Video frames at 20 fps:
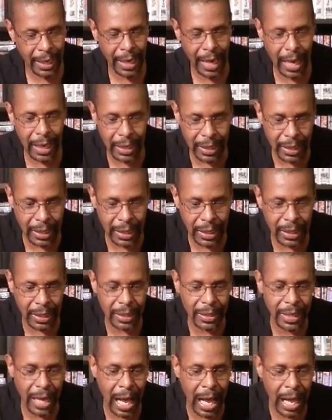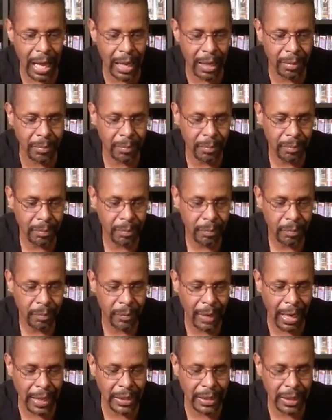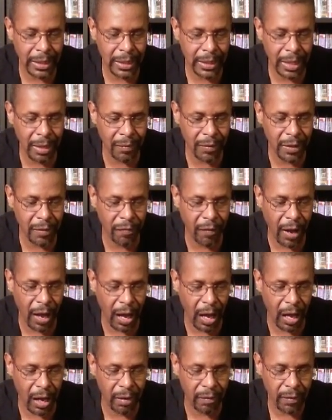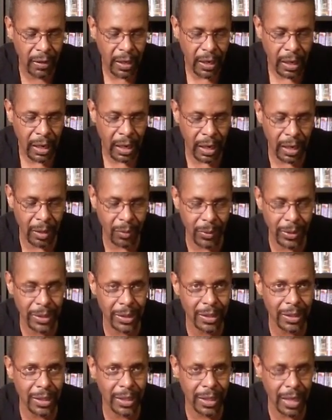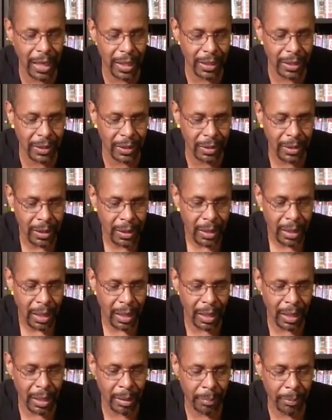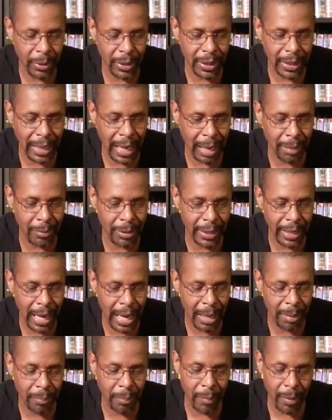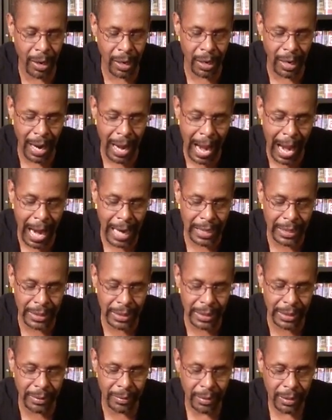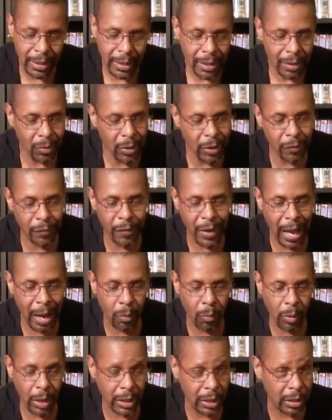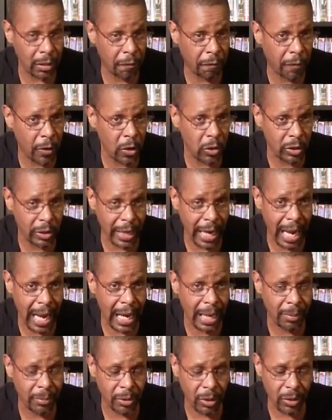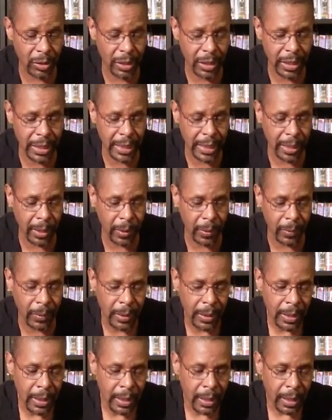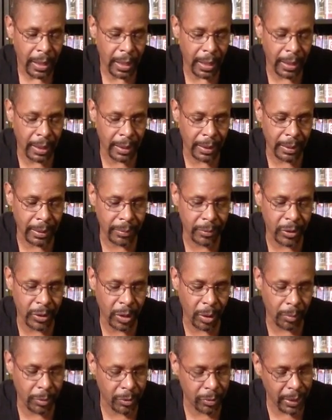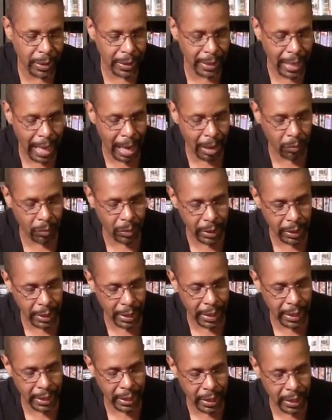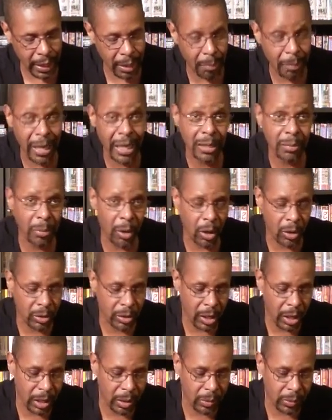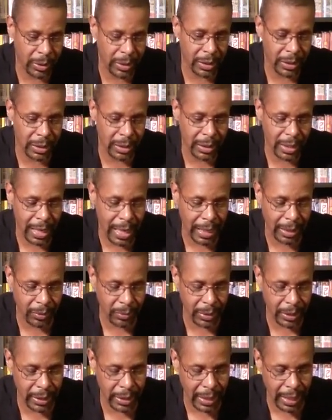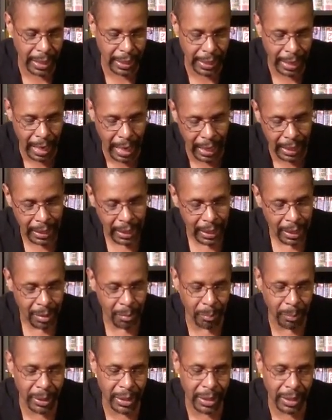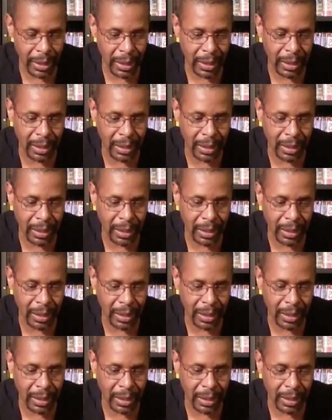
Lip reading: I got Nam 1975, which is another pretty common game. Actually, if not one of the first games on the Neo. Between that one and Baseball Stars, which is the next one here I got. But